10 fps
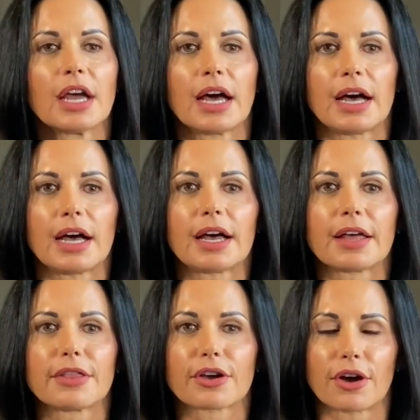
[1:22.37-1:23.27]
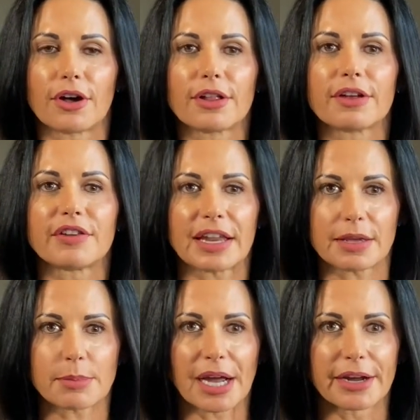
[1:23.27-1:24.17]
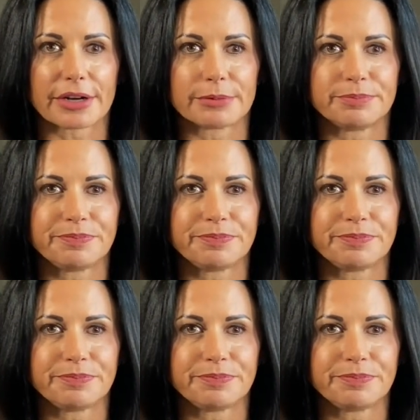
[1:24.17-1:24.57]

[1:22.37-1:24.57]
the call of any buyer.